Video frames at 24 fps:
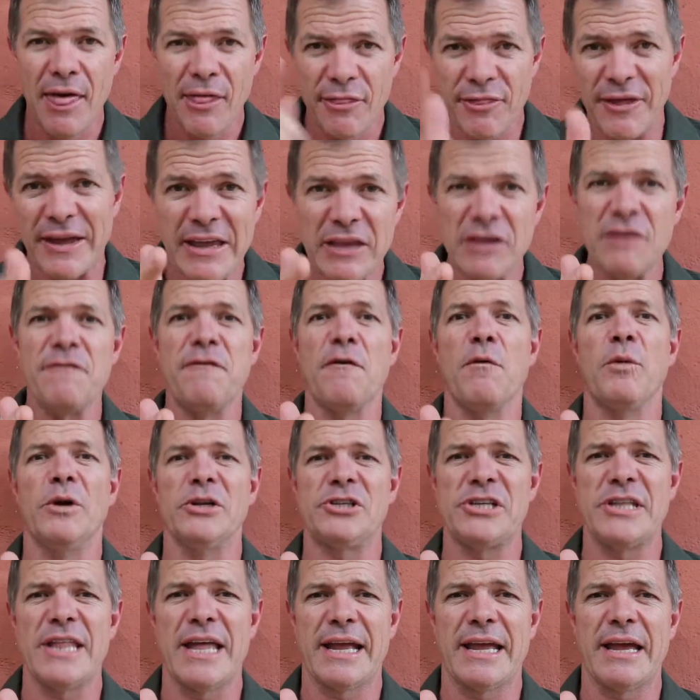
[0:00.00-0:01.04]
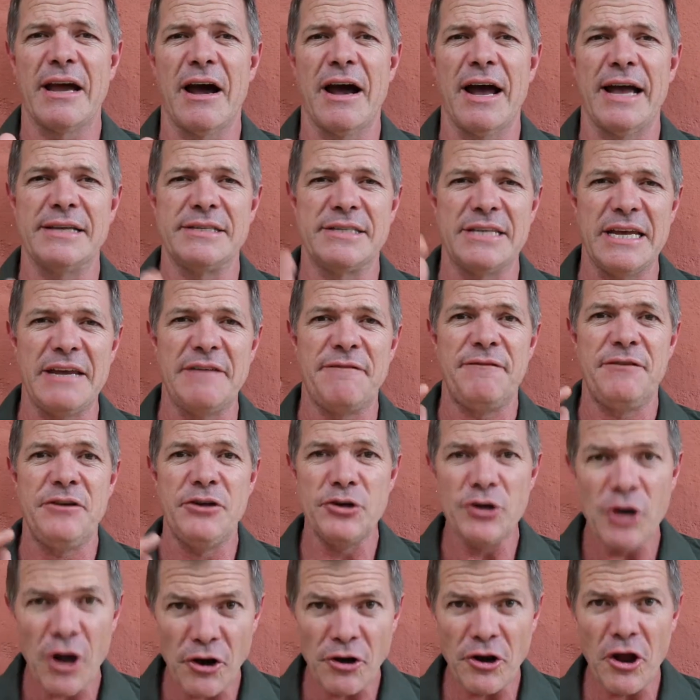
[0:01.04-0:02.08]
Thank you for watching that, guys. If
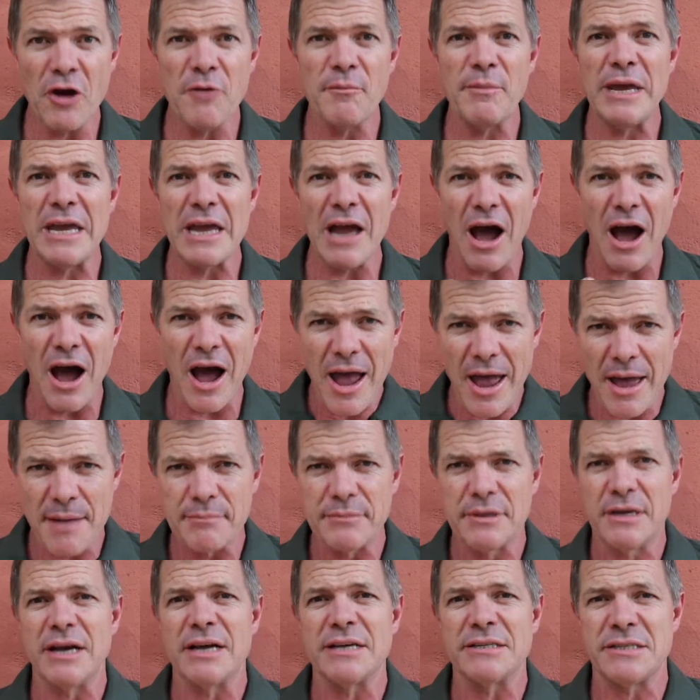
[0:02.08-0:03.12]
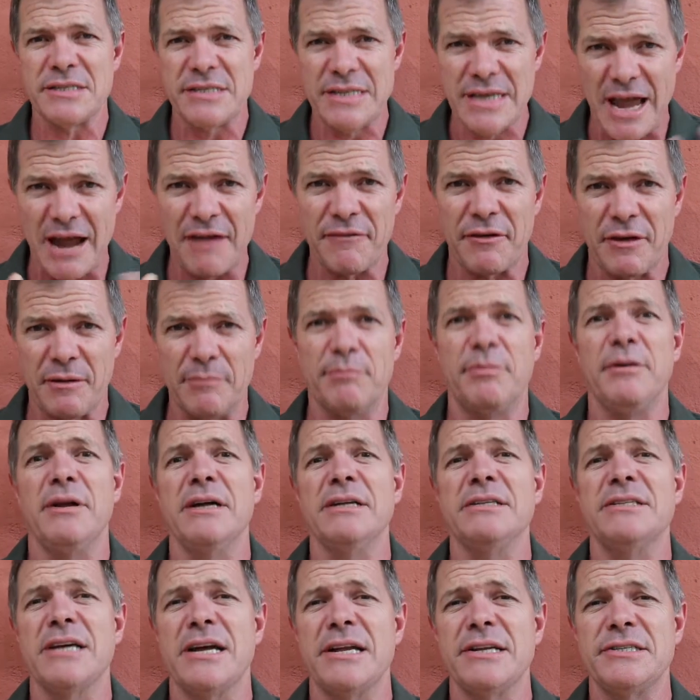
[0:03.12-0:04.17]
you don't know me, I am Gus, the African
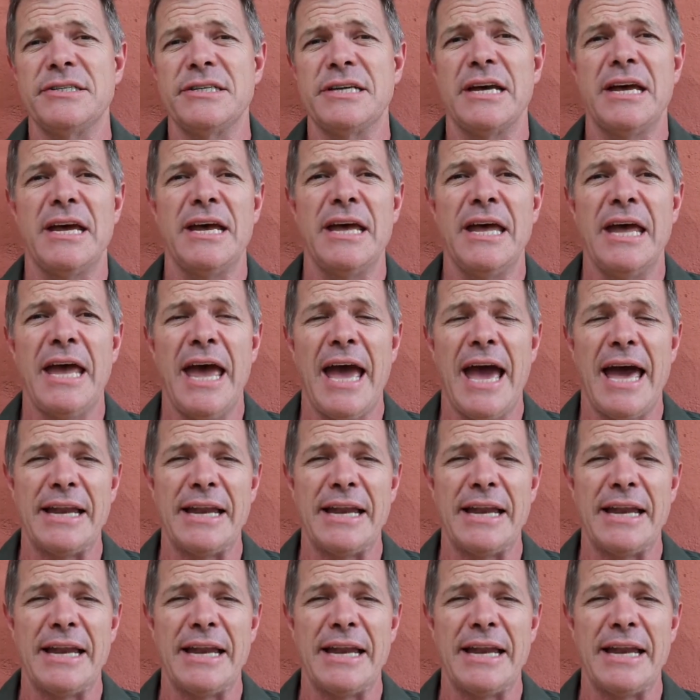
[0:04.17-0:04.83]
plant hunter,